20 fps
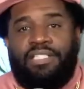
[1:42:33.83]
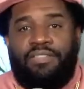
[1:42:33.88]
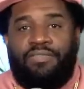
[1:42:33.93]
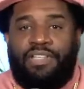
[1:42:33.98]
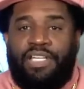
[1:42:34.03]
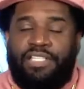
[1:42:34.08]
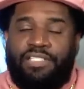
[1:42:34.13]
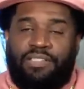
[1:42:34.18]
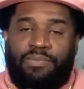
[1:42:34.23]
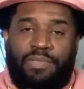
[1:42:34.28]

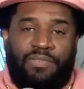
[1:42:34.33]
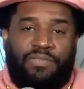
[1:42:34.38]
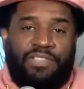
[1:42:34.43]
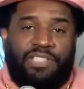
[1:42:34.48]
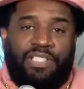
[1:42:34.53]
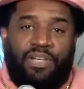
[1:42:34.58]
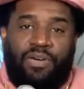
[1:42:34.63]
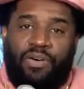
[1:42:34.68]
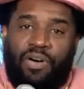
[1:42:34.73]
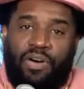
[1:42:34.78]
Stephen A.
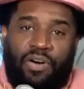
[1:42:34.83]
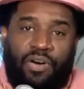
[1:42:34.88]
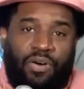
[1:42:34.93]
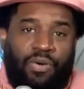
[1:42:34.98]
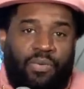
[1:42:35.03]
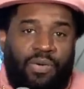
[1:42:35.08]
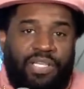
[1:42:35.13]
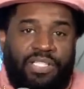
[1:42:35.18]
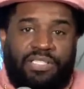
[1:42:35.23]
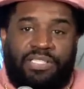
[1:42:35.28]
Smith is gonna
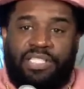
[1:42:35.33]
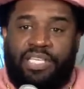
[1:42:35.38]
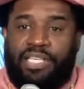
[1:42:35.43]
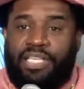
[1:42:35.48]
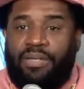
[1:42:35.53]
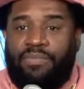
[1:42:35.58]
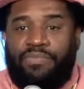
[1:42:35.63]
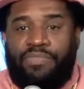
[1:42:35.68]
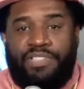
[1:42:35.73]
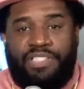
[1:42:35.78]

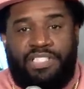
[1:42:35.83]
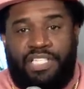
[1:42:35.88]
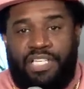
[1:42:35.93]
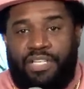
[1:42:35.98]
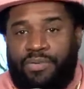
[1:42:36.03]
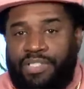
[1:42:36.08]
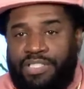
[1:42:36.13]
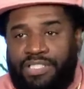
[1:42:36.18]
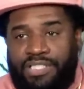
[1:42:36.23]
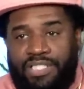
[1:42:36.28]
always take up for
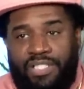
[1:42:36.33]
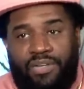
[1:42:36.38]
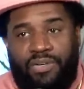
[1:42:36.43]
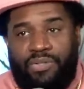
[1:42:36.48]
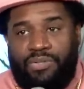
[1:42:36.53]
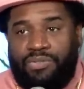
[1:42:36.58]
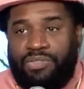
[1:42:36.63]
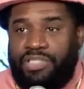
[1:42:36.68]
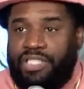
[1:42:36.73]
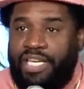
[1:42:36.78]
Jerry
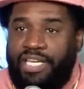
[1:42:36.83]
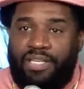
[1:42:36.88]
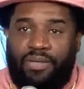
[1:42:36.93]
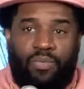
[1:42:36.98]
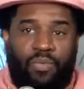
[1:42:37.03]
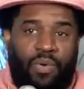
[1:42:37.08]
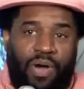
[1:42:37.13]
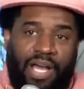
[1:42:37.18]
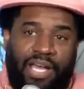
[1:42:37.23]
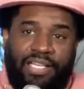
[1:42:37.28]
Jones,
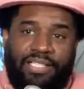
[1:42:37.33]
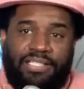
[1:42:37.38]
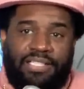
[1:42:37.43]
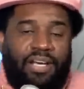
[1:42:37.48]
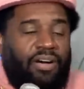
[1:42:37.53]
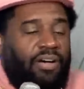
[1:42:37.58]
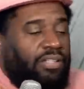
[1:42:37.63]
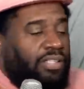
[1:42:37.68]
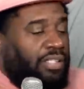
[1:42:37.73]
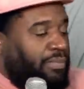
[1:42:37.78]
Dana
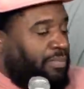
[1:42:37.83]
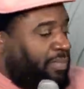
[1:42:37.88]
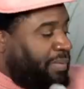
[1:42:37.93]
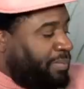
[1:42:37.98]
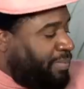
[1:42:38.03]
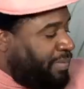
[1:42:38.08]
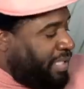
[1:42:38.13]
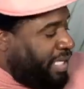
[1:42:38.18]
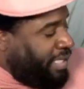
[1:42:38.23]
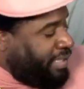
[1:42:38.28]
White's, all
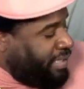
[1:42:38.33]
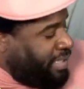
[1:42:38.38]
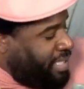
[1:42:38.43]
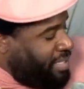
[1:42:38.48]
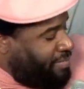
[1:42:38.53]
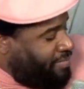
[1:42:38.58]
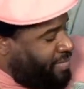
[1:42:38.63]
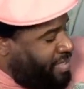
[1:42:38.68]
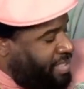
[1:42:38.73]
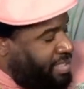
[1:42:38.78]
them people
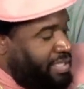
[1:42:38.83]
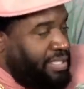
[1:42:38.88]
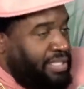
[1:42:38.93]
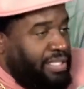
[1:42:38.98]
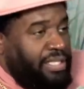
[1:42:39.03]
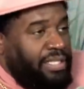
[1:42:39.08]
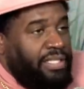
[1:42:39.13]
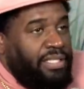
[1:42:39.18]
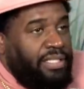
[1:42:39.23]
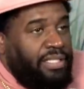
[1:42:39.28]
like that,
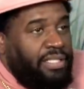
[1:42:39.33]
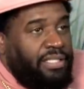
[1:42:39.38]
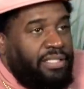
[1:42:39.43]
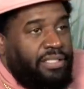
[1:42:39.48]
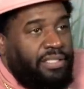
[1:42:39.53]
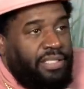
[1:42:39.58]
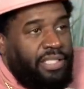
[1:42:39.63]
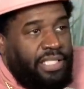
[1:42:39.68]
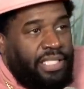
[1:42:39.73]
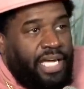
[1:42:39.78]
man.
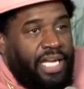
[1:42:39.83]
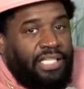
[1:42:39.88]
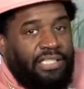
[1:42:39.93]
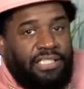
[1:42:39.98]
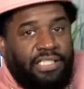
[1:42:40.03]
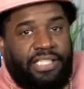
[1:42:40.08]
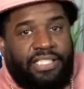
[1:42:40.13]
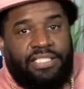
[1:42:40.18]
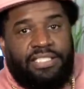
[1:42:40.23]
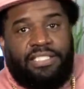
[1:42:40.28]
Mm. He
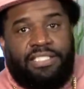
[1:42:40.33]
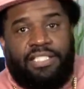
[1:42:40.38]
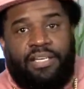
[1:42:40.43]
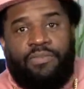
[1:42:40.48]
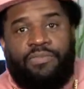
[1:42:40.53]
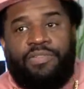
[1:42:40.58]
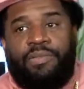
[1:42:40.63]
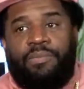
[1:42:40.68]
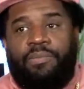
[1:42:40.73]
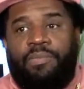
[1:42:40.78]
got to look at
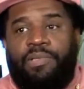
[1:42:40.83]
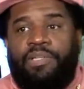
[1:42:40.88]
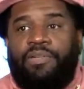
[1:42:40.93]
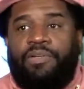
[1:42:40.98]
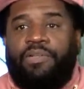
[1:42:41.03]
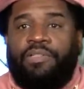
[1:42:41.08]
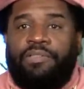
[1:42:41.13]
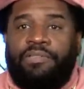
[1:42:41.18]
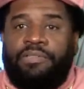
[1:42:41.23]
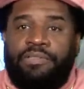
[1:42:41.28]
himself in the
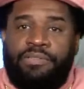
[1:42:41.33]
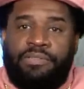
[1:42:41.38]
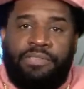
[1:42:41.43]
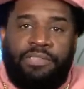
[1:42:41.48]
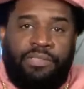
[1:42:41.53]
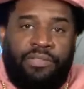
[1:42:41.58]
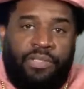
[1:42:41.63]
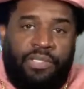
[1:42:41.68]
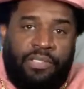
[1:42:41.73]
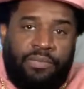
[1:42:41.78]
mirror.
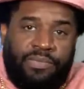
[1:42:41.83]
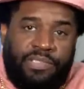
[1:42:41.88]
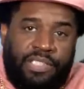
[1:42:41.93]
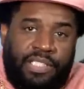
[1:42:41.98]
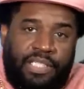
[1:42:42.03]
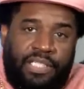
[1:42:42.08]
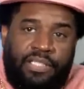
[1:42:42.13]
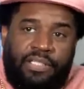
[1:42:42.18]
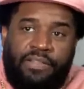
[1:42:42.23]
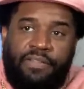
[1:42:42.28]
You know what
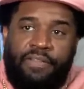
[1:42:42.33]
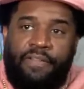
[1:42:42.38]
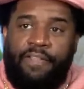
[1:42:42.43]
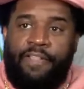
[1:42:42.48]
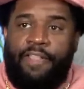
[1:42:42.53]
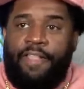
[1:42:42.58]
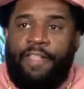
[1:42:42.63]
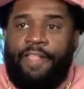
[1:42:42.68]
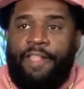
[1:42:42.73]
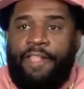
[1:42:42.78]
I'm saying?
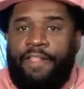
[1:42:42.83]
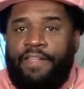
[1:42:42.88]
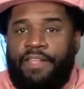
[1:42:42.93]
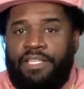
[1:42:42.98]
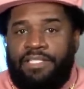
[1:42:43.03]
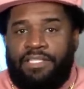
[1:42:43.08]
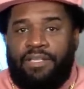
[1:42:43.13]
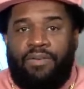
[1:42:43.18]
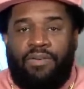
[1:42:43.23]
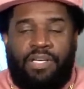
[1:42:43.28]

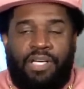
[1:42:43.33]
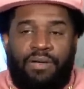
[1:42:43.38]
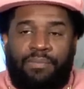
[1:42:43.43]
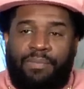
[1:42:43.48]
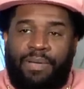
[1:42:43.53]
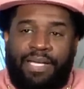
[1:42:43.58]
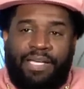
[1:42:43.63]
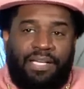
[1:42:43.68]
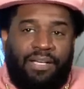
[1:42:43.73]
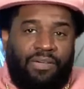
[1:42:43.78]
Mm-hmm. It's
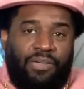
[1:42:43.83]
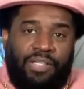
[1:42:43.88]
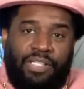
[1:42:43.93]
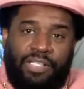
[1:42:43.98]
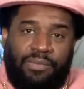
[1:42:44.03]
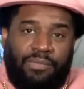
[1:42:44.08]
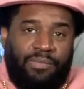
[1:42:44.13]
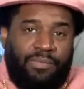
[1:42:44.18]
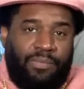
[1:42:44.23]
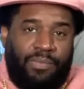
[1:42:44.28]
gonna come back
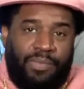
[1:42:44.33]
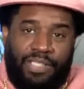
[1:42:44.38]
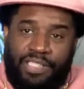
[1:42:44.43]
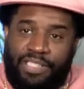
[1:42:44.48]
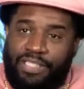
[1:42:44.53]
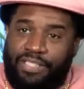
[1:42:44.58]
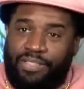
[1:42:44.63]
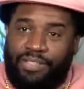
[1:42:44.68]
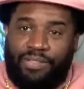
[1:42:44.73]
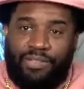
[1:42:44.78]
on him
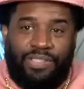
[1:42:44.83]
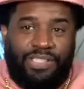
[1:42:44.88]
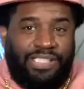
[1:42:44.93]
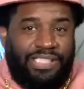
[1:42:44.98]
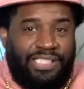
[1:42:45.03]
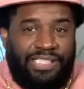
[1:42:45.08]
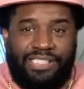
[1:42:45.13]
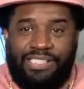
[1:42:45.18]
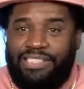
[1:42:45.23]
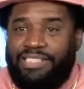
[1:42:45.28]

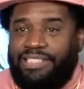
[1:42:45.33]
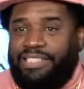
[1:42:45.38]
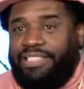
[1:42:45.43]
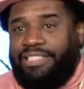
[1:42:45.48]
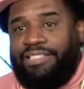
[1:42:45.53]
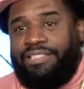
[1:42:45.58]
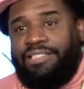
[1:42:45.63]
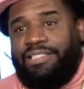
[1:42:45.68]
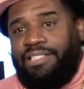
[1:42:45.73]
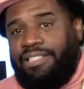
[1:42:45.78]
real
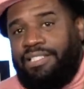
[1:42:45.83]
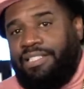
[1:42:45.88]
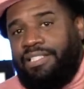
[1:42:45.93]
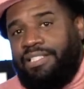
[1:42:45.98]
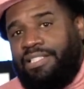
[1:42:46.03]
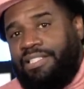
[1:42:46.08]
good.